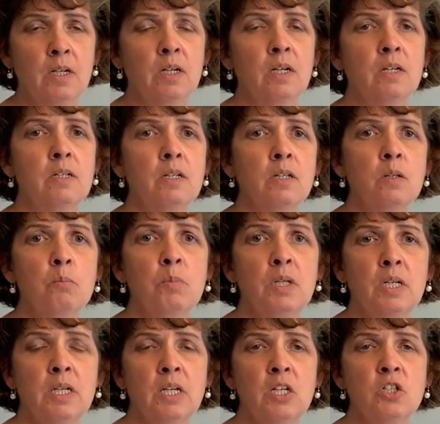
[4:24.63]
Another
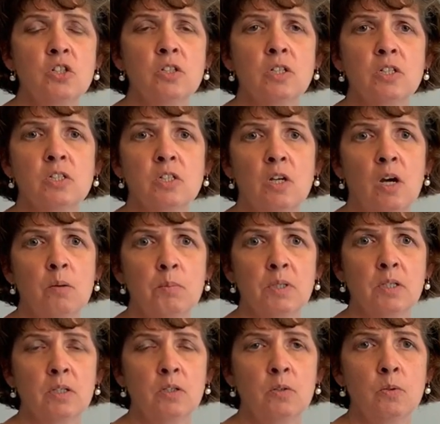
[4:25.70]
medication that's
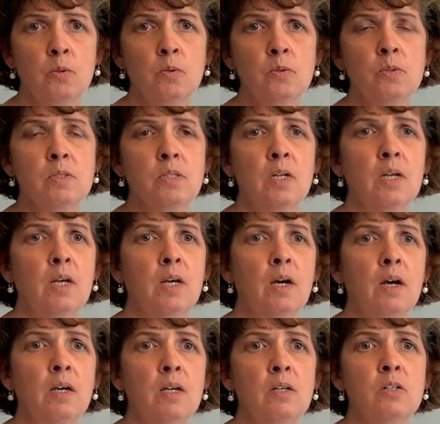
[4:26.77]
commonly used
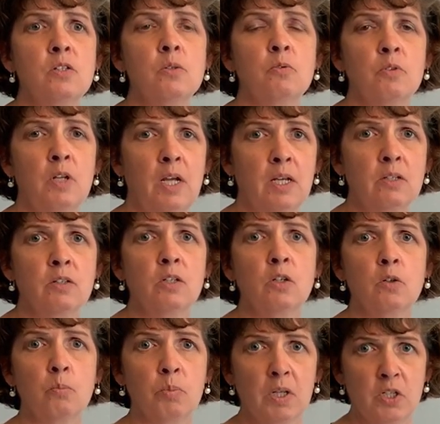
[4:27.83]
is handling
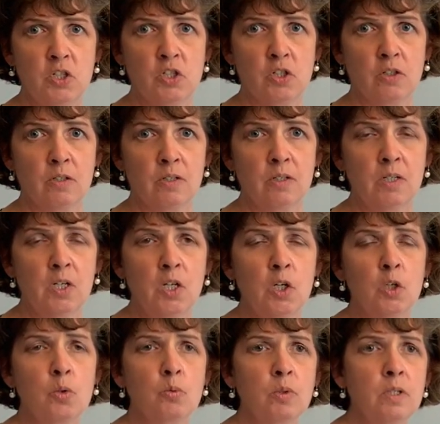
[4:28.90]
your blood sugar.
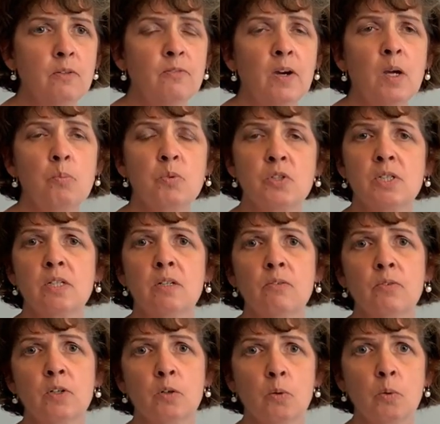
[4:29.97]
25% of
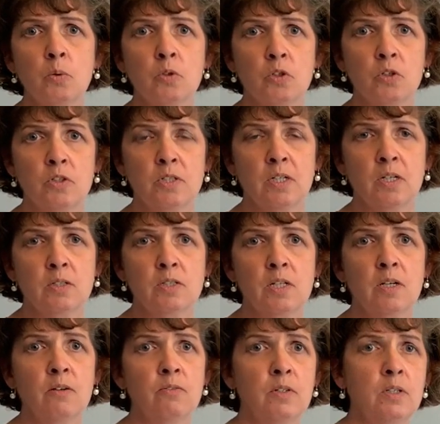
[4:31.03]
our older adults
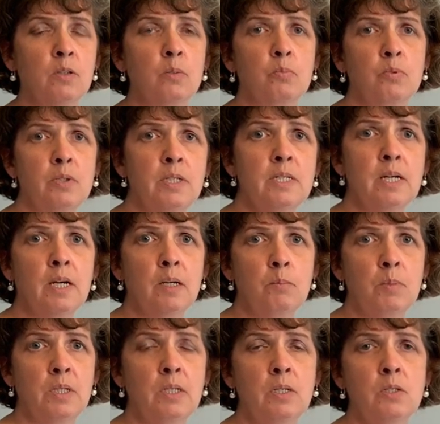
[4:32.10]
have either
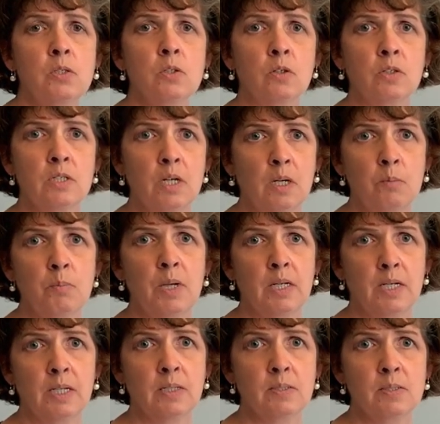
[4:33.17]
pre-diabetes or
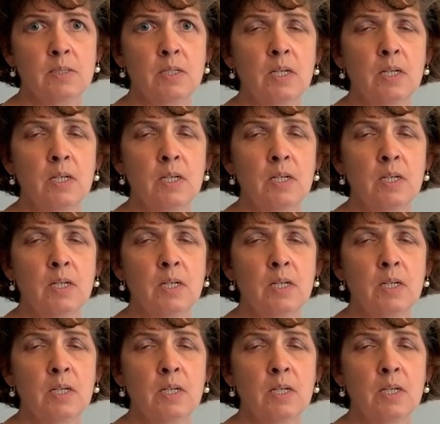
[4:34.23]
diabetics,